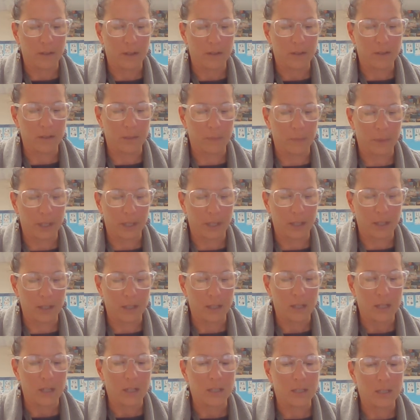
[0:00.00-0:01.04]
slipping,
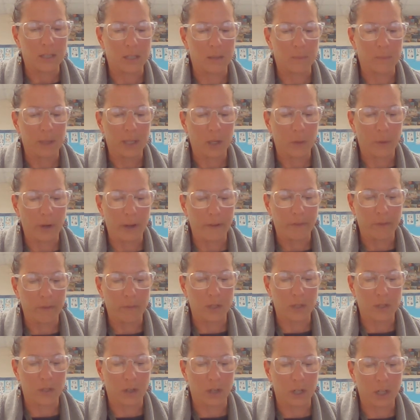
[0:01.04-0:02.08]
slipping away from
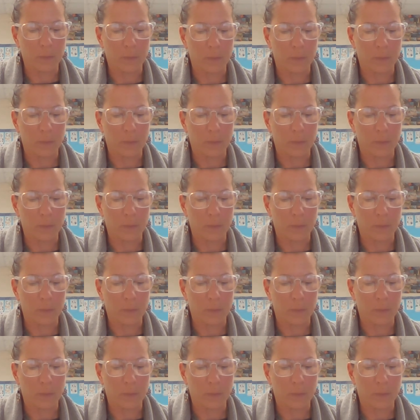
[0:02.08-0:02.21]
the dark